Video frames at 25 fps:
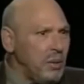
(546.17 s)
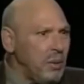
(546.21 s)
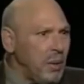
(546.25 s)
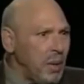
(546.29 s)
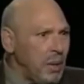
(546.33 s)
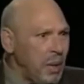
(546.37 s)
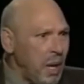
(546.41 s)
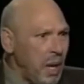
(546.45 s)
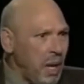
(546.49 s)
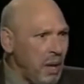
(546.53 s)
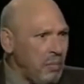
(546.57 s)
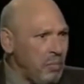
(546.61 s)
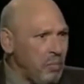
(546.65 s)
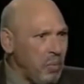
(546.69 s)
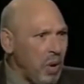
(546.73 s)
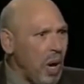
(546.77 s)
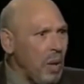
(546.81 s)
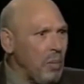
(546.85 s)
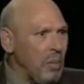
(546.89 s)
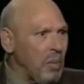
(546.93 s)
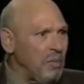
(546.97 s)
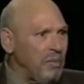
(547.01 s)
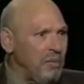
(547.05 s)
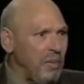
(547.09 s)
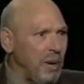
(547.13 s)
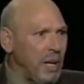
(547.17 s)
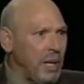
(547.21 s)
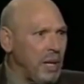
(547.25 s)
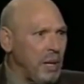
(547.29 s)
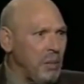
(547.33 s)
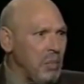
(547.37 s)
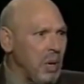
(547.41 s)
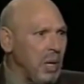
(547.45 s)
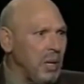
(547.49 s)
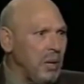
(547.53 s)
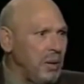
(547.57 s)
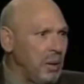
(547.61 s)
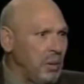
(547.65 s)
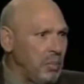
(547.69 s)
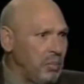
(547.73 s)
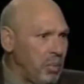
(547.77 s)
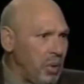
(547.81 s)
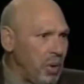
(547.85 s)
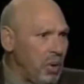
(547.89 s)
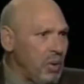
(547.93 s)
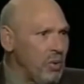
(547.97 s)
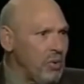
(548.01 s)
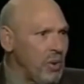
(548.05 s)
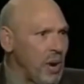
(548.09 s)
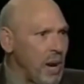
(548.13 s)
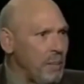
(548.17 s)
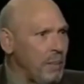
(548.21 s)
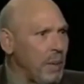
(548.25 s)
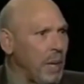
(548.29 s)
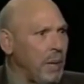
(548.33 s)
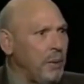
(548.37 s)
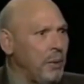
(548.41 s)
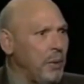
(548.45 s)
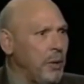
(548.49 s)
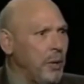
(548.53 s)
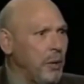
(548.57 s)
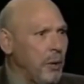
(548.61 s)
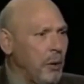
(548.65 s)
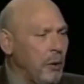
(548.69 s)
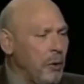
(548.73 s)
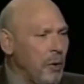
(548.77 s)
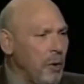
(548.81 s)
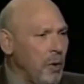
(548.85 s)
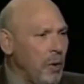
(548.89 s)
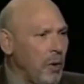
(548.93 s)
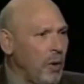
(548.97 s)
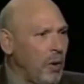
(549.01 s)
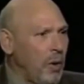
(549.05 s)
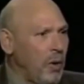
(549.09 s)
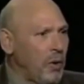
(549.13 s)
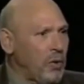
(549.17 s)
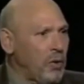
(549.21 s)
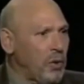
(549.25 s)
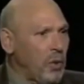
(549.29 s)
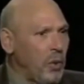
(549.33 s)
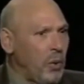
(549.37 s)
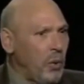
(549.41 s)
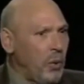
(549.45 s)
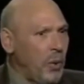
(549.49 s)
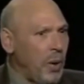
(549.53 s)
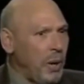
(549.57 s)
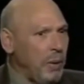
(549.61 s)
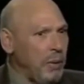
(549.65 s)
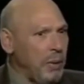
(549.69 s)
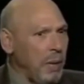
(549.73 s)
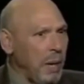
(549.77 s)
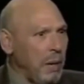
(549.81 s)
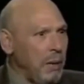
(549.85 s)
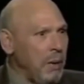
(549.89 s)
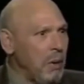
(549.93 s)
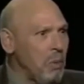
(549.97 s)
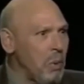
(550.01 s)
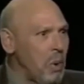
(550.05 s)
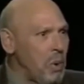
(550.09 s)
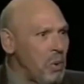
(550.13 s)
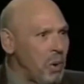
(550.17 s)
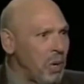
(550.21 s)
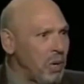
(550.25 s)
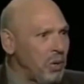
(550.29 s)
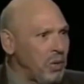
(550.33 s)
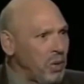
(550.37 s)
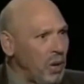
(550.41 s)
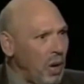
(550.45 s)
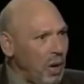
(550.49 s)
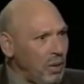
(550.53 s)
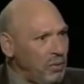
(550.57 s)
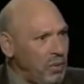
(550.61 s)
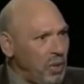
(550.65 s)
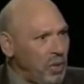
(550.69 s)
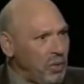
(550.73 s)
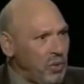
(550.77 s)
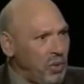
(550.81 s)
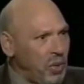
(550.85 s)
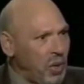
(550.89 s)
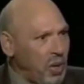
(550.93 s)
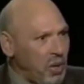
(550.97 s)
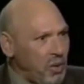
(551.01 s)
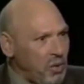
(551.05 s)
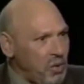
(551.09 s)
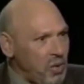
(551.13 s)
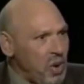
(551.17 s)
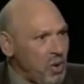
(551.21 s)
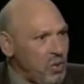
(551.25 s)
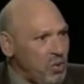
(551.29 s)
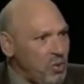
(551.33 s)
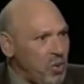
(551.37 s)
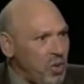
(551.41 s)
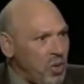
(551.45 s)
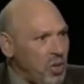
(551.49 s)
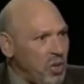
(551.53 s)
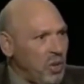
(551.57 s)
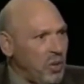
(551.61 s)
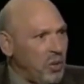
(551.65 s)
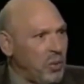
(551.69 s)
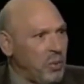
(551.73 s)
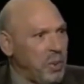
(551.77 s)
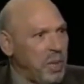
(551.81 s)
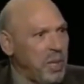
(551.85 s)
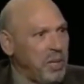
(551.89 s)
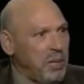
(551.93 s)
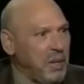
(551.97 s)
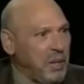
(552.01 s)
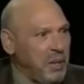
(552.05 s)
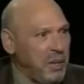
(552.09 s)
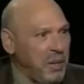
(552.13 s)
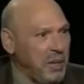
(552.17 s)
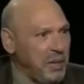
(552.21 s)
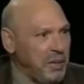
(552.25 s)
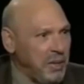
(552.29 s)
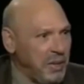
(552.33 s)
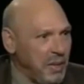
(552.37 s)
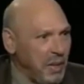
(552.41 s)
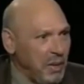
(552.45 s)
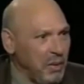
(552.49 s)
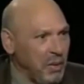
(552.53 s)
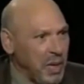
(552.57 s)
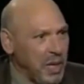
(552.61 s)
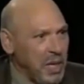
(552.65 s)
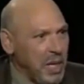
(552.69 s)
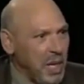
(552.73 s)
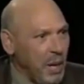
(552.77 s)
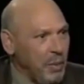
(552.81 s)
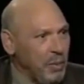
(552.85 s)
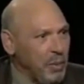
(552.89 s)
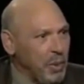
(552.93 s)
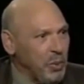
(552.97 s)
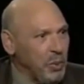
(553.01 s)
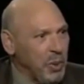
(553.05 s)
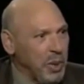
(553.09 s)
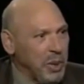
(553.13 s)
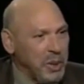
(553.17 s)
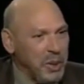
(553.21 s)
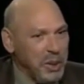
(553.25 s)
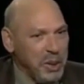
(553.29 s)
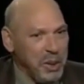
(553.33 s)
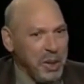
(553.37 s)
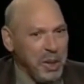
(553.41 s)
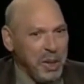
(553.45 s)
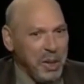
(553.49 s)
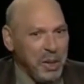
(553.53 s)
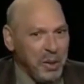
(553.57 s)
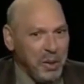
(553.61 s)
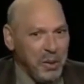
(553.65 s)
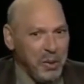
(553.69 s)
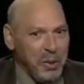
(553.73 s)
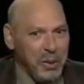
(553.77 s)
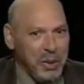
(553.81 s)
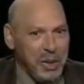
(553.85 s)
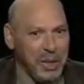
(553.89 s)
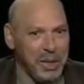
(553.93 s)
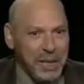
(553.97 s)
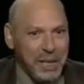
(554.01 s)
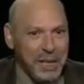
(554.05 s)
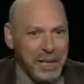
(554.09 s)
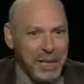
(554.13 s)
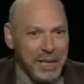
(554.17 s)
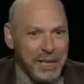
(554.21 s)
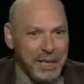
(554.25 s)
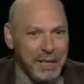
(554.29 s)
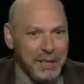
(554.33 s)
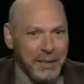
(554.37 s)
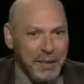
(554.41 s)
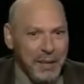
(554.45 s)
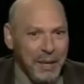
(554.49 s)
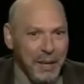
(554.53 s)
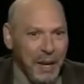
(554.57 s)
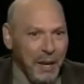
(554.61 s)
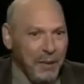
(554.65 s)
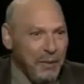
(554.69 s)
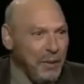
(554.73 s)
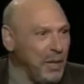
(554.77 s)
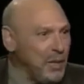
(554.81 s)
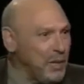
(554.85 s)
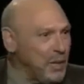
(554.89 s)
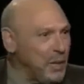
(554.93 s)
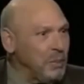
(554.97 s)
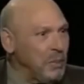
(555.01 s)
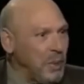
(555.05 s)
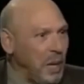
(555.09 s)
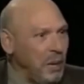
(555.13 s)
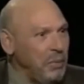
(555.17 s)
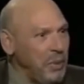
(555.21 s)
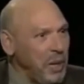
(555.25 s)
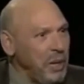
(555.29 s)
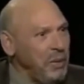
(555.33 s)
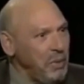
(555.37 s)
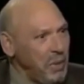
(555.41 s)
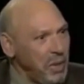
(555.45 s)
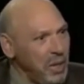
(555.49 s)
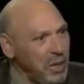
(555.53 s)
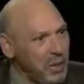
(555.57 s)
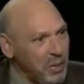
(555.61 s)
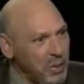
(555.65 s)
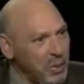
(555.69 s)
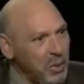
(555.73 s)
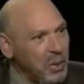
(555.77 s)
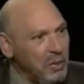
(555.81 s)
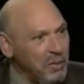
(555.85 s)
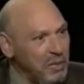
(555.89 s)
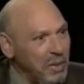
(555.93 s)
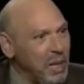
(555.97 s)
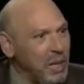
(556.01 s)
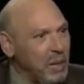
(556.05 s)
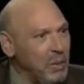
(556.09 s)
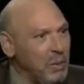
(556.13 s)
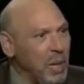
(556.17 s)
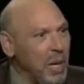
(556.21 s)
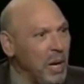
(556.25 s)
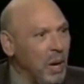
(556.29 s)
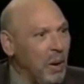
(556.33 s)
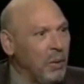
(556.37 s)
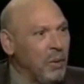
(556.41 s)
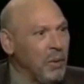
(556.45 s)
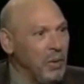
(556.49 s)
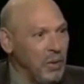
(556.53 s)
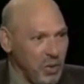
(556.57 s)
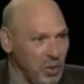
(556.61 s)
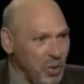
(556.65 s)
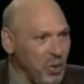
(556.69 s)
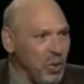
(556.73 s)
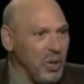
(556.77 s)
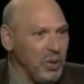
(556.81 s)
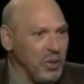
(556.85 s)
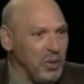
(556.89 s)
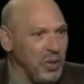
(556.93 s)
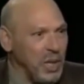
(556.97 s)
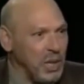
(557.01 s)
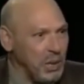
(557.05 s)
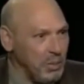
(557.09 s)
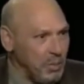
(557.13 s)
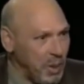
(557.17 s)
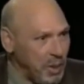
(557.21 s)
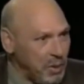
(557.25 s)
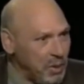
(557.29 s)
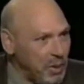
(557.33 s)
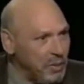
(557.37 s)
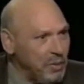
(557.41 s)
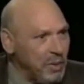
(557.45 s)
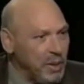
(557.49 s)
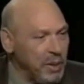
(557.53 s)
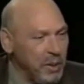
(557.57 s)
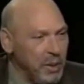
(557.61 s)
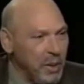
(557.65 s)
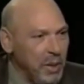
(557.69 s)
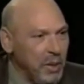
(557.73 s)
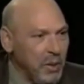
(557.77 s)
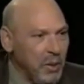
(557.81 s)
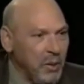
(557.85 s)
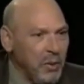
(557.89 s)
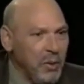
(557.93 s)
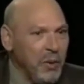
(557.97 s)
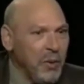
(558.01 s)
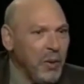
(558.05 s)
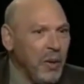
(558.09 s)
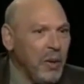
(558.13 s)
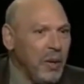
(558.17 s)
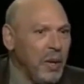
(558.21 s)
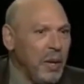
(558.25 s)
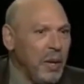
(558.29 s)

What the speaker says: in, and then they had a problem finding money to program it, you know. So I go, well, where's the artistic crunch, you know? I mean, it only comes when, you know, I think theaters don't very well. Sure, it's expensive, and, you know,